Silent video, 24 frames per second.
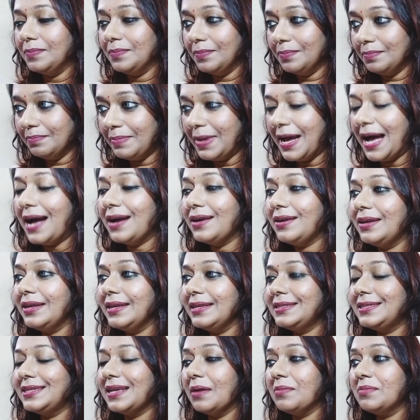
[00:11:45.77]
Back
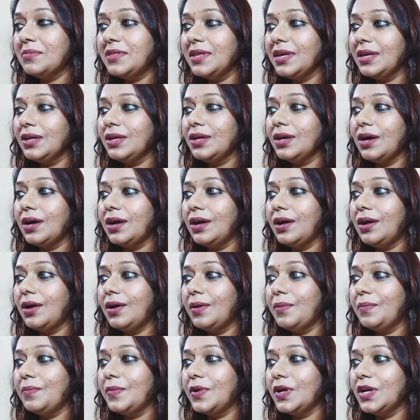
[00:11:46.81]
is something
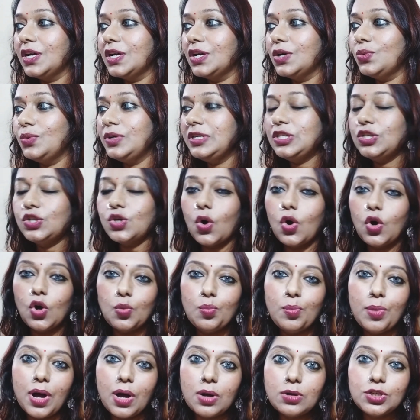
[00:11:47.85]
we talk
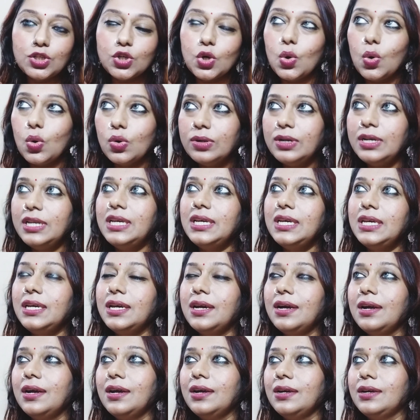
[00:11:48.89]
about only
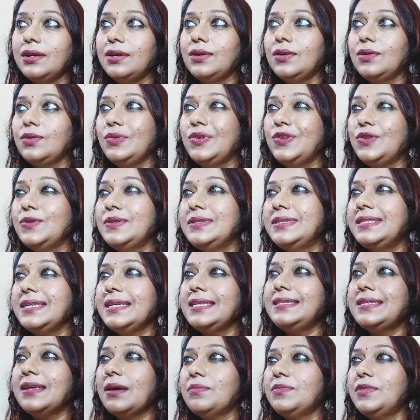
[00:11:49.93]
when you say
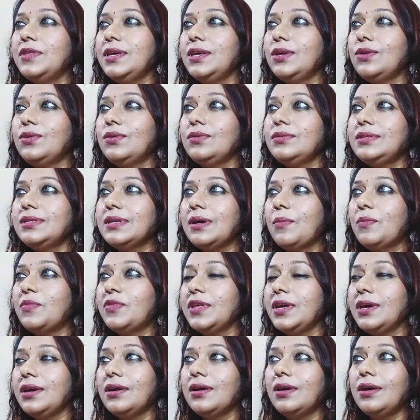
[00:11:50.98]
something, you know,
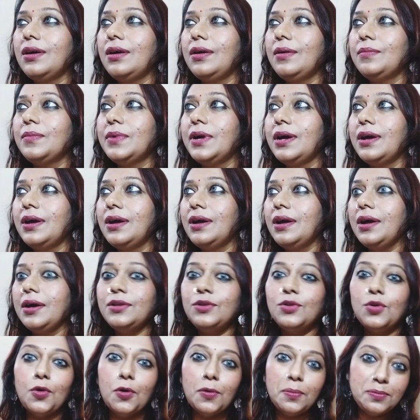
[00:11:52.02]
something,
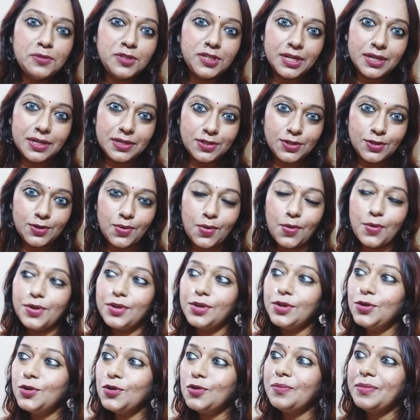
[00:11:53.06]
an object or a
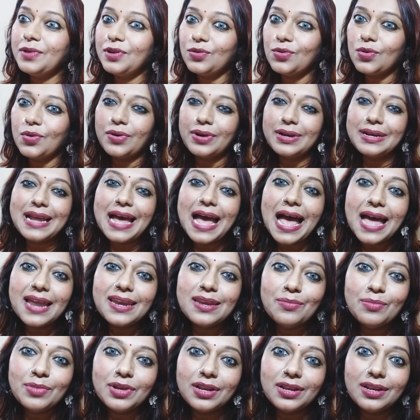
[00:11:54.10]
human or an
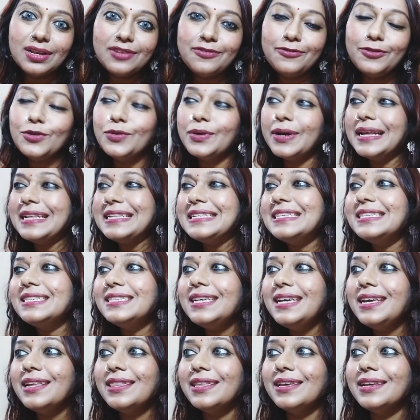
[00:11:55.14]
animal. If you can
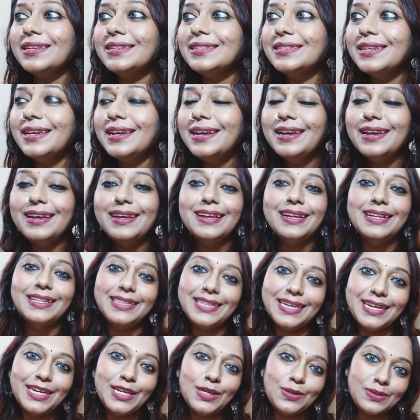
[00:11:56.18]
see this,
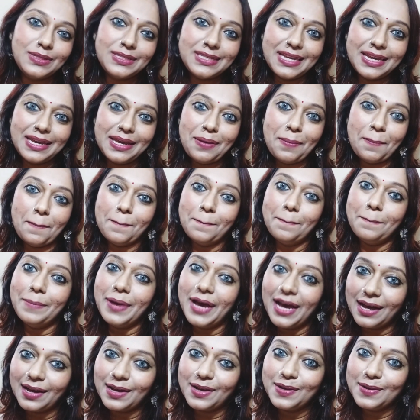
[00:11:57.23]
then you say
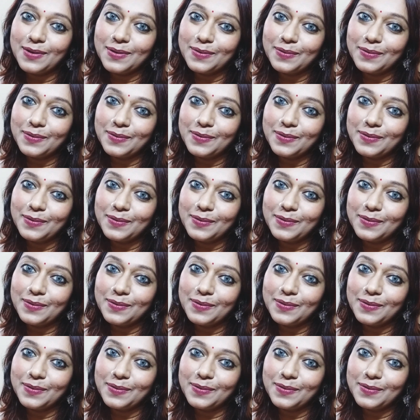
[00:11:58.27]
back.